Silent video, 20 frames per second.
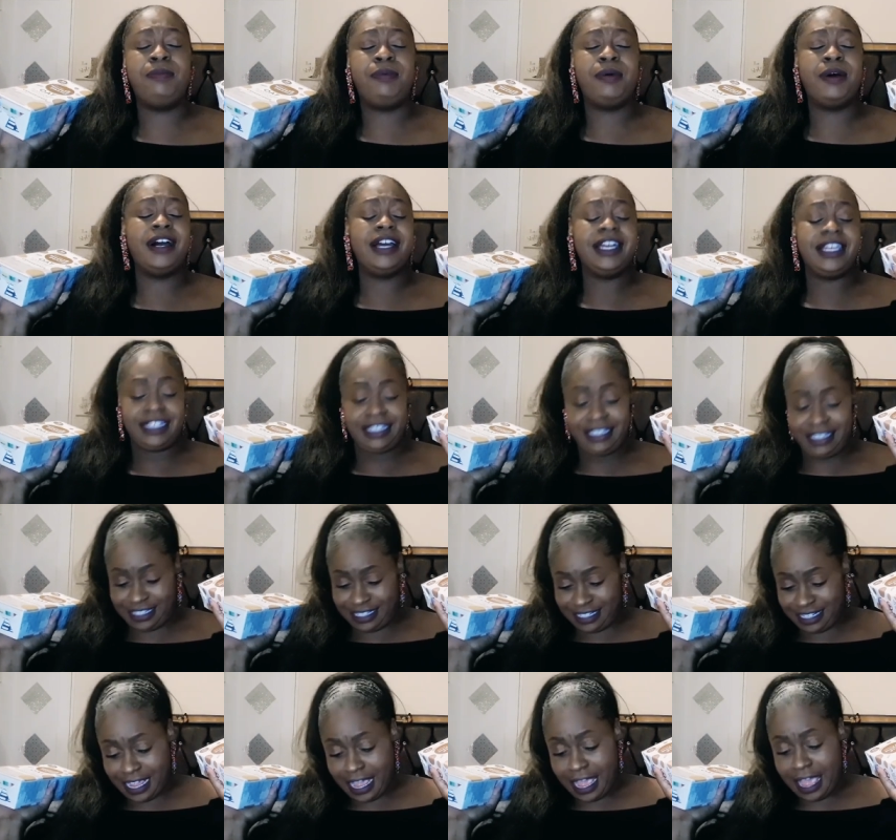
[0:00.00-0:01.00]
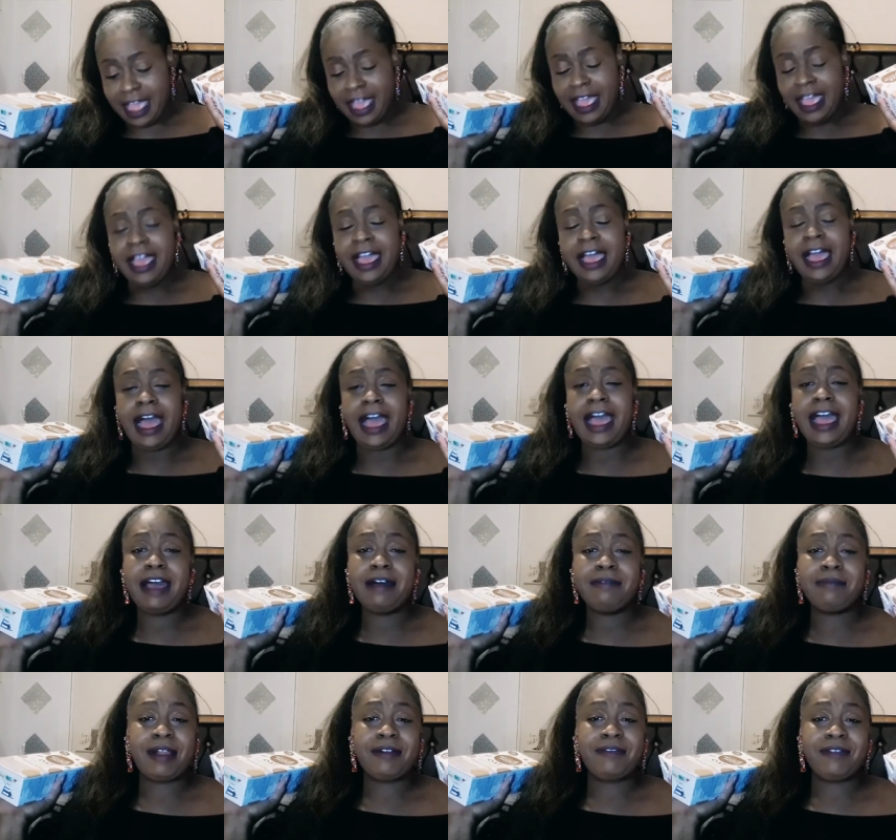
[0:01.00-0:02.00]
but I
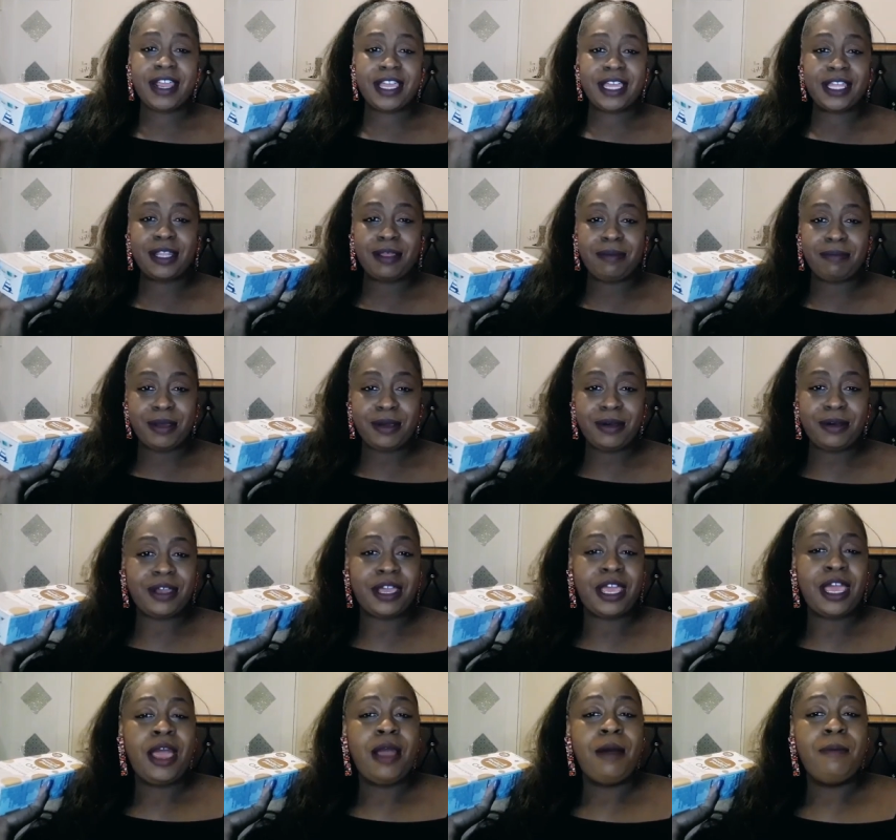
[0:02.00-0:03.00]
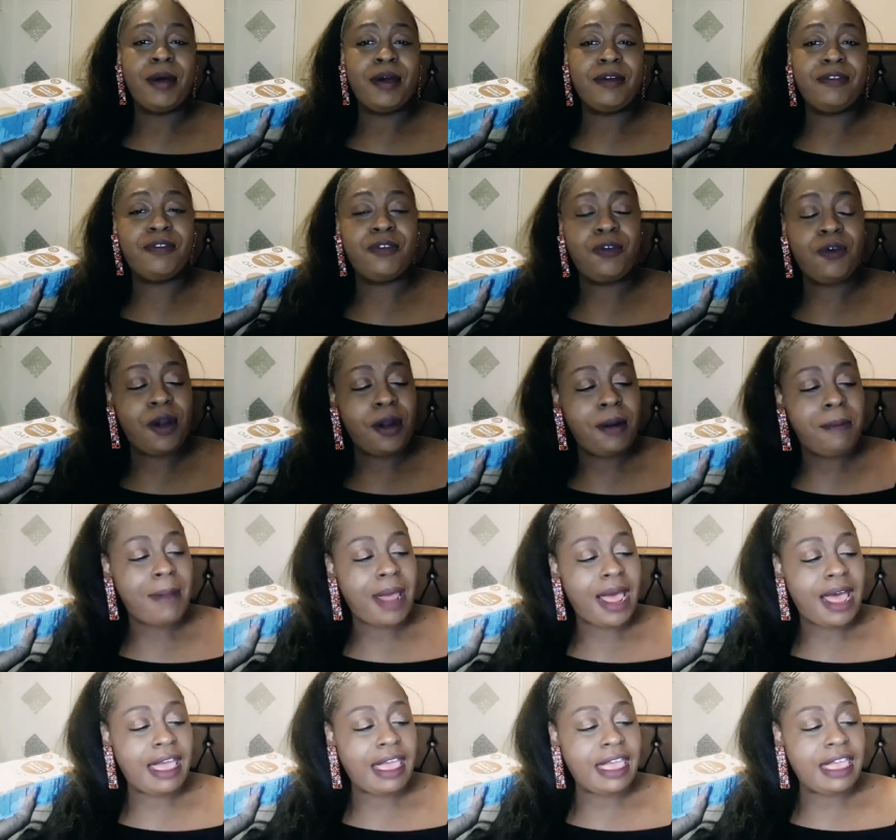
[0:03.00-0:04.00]
have my regular milk. But for
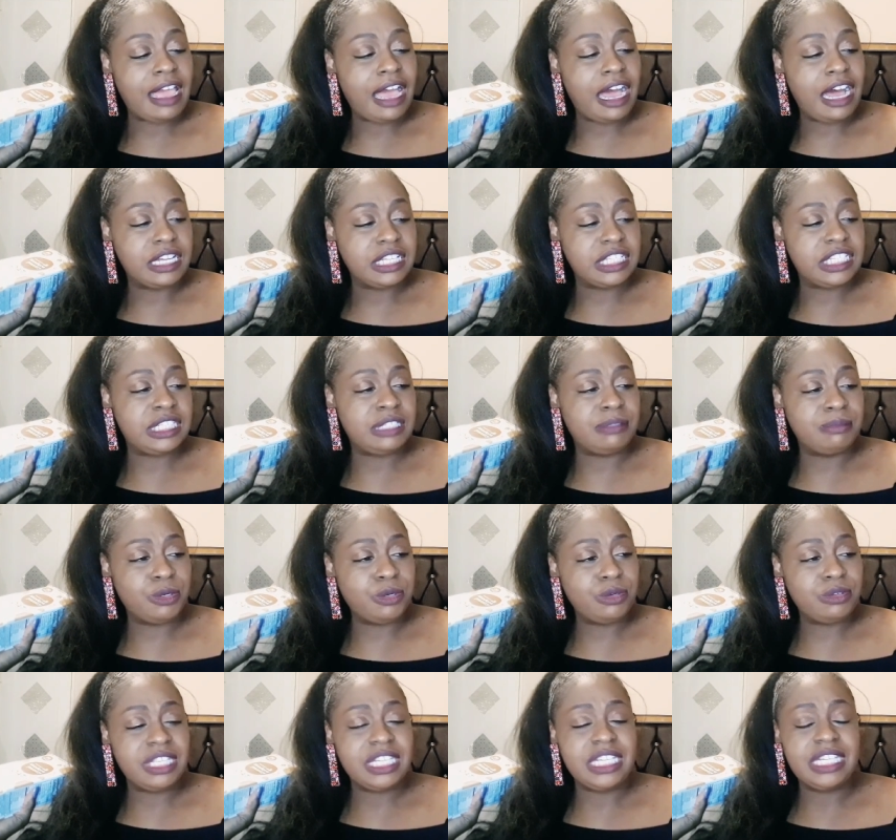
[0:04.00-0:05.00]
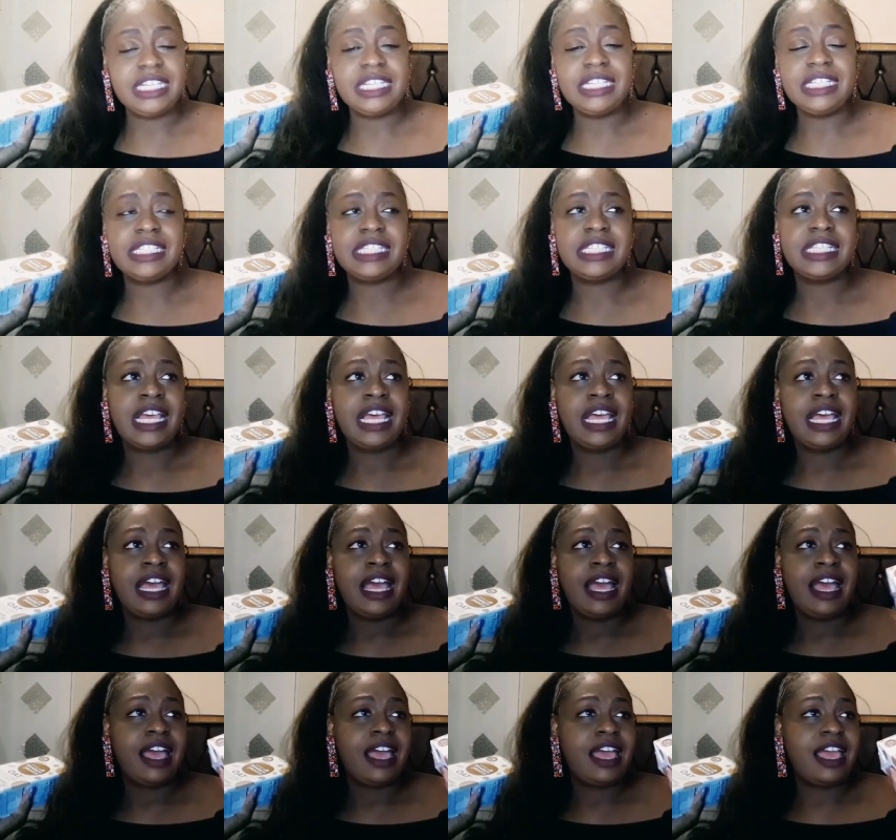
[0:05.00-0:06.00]
my uh, smoothies
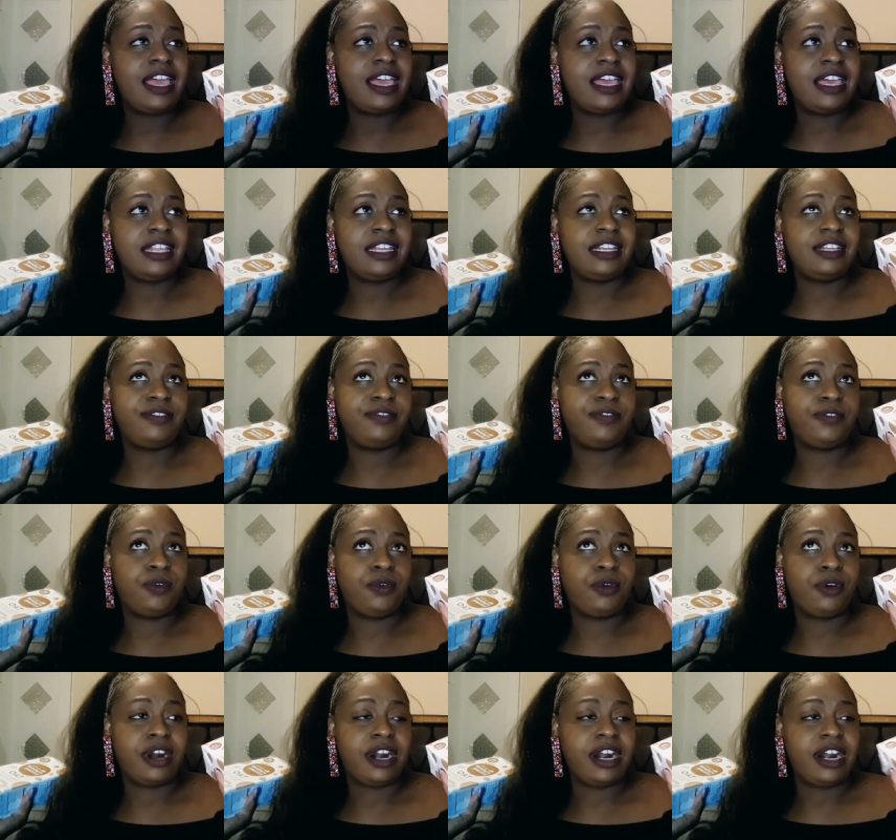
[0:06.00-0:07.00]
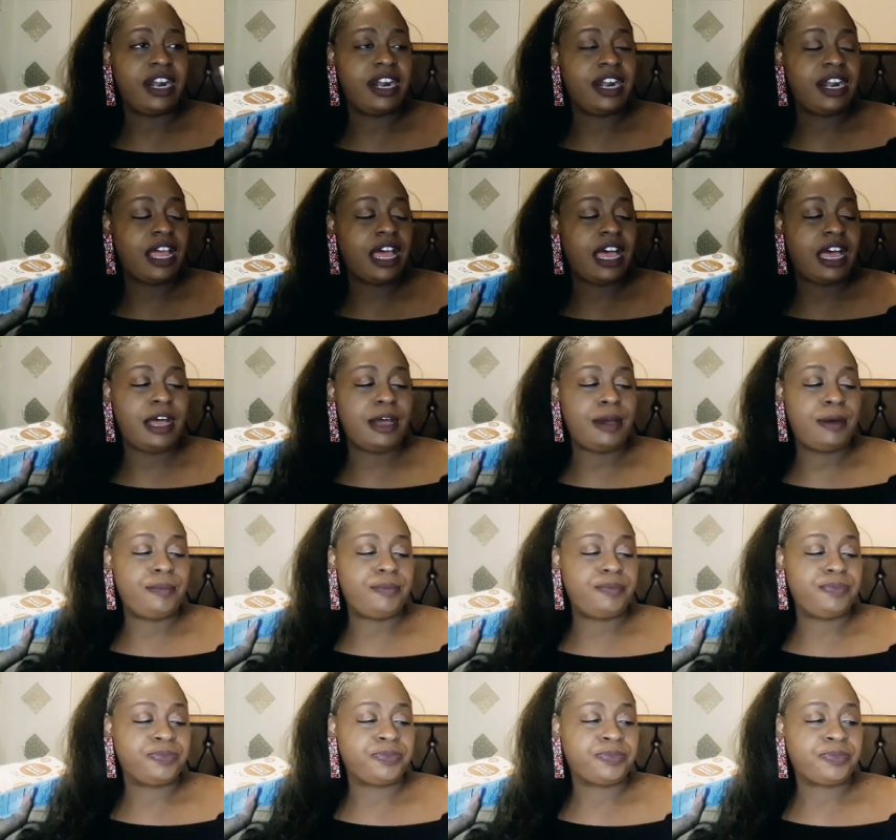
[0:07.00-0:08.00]
and for,
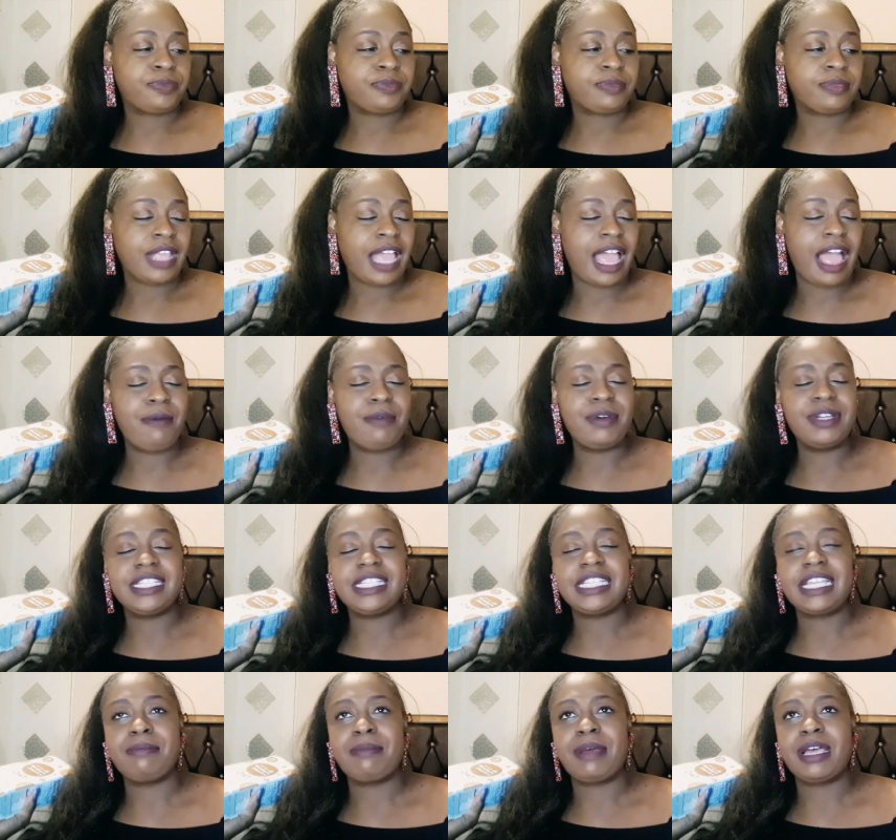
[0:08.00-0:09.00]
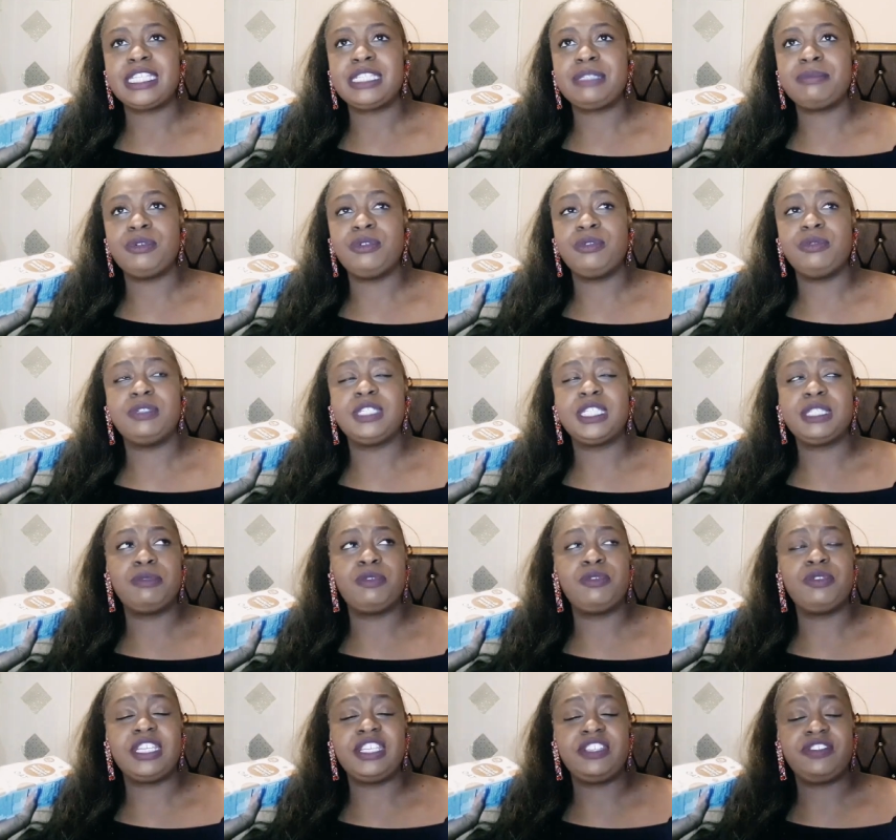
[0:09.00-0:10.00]
um, I wouldn't say my smooth
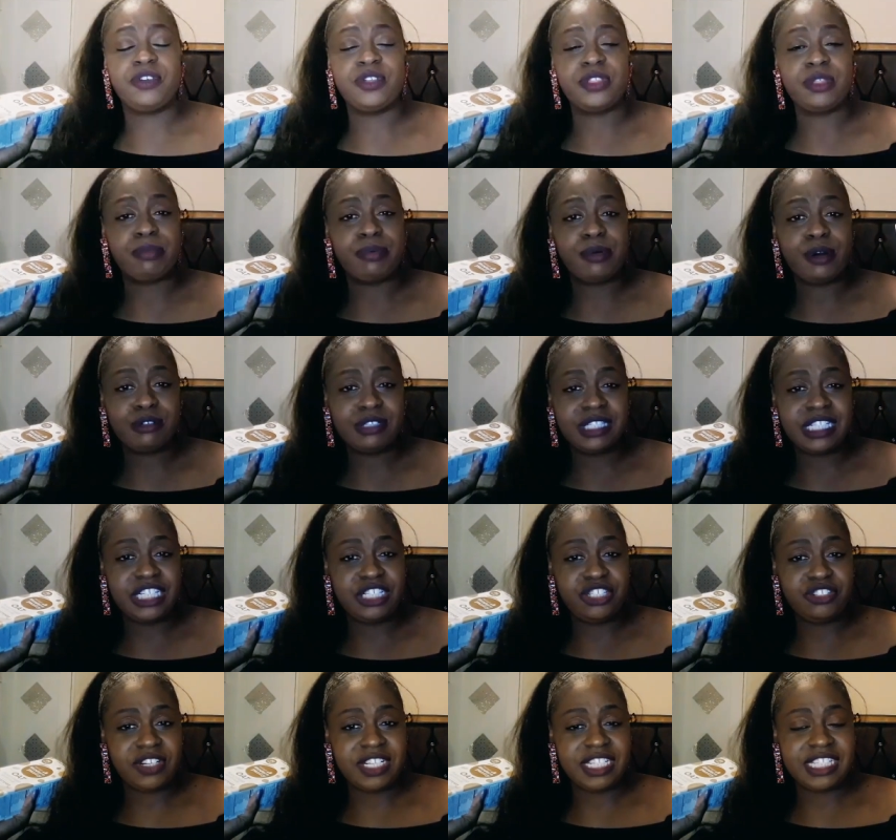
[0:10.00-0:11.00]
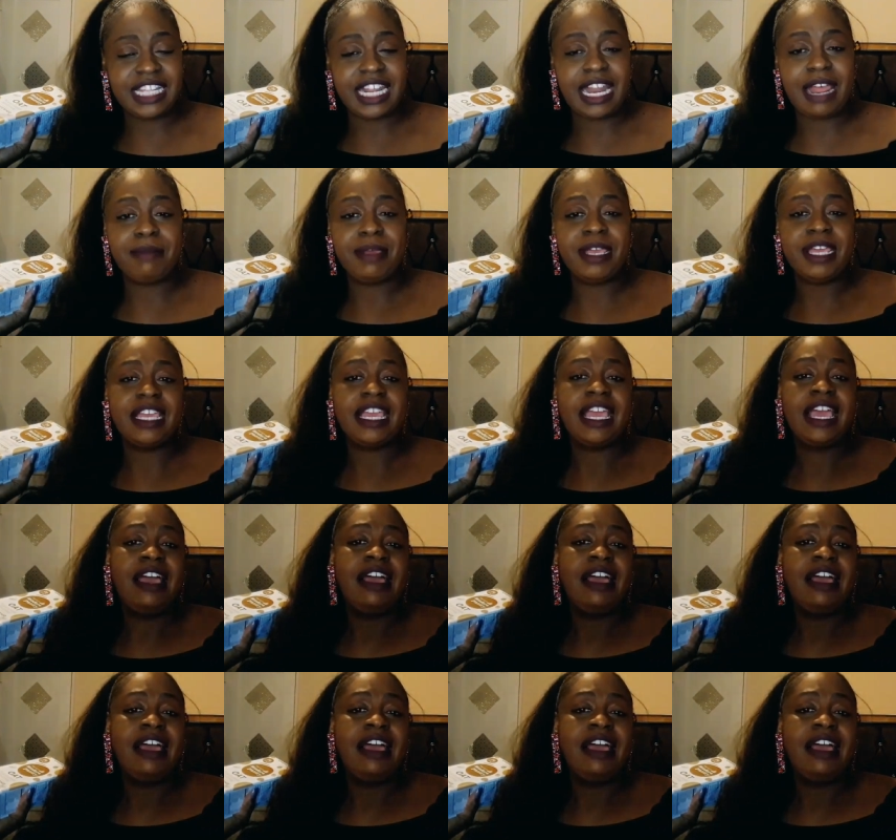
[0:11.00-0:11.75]
smoothies, for the protein drinks that I make,